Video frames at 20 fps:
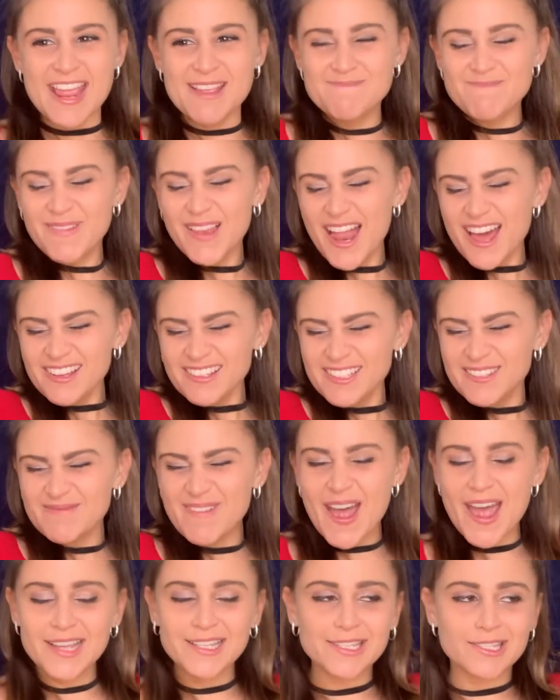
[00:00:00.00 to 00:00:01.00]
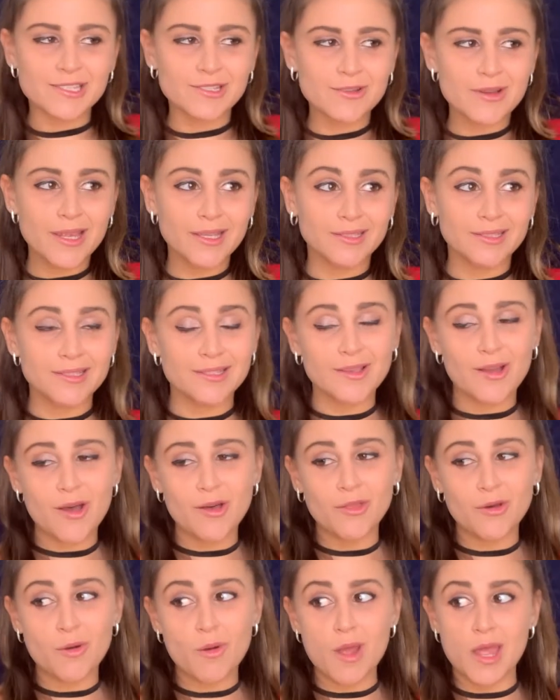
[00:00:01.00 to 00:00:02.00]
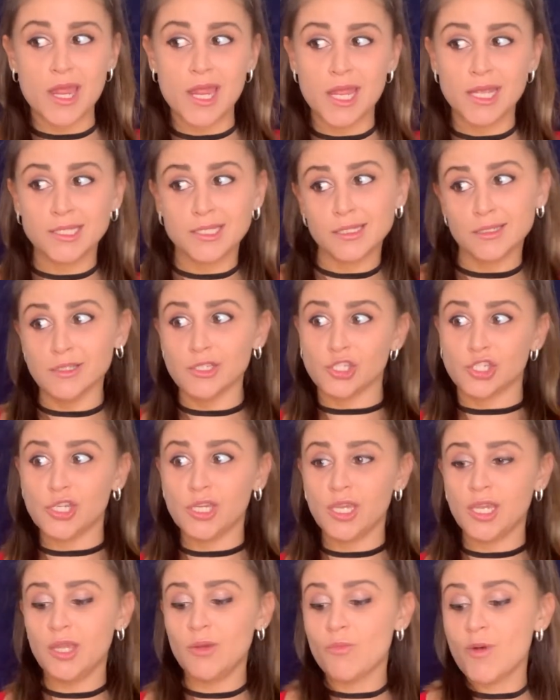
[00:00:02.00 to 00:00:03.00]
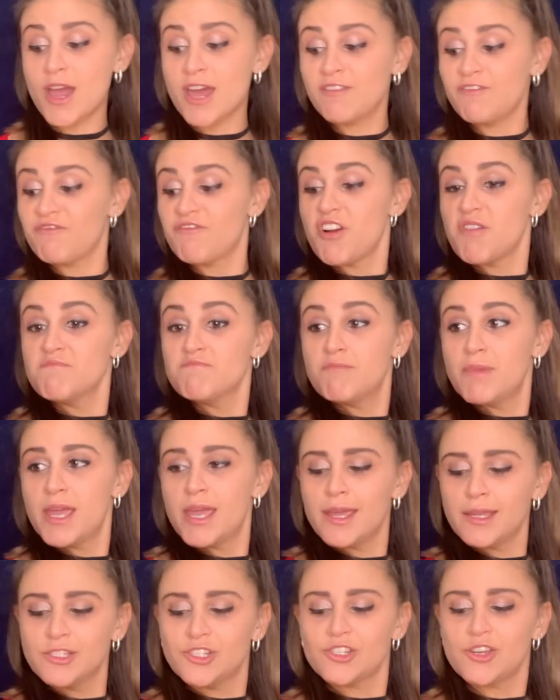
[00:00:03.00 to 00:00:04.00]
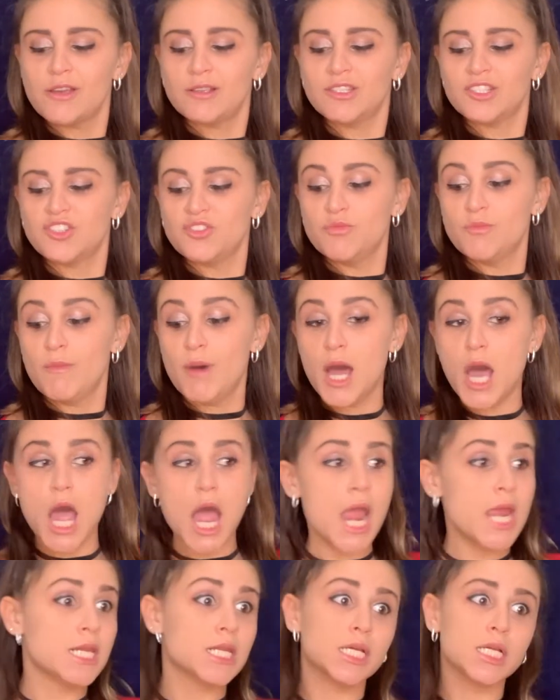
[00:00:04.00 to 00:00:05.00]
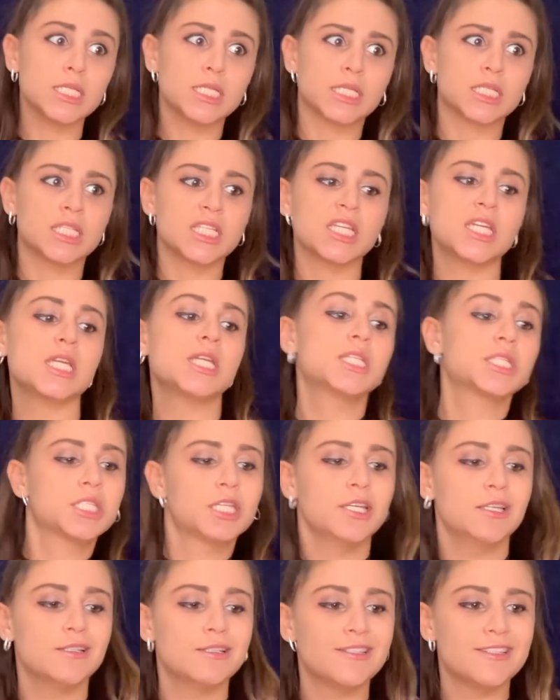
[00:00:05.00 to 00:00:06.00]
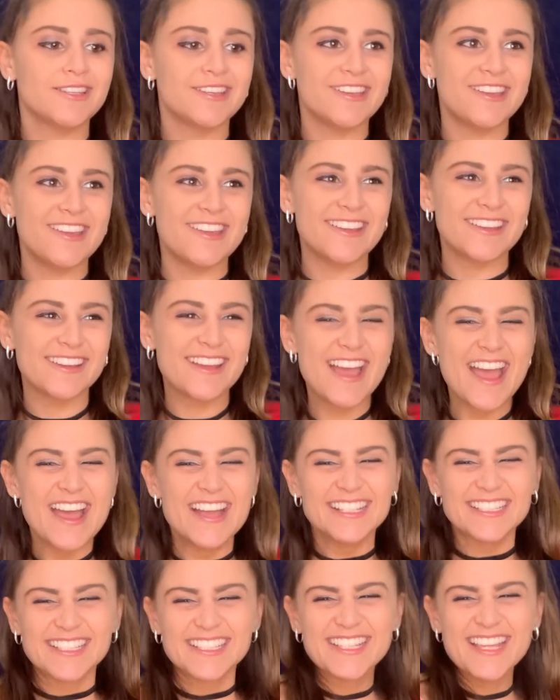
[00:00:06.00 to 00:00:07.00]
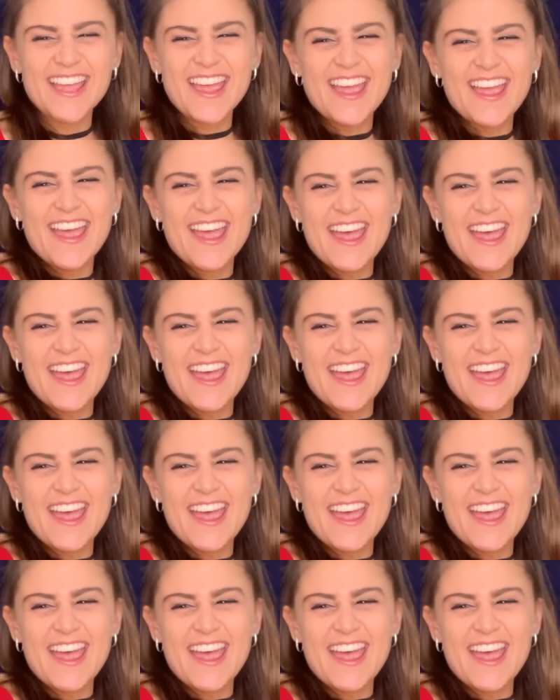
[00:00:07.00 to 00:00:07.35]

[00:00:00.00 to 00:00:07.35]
he plucked my strings all the way to G went from major to minor C to D tell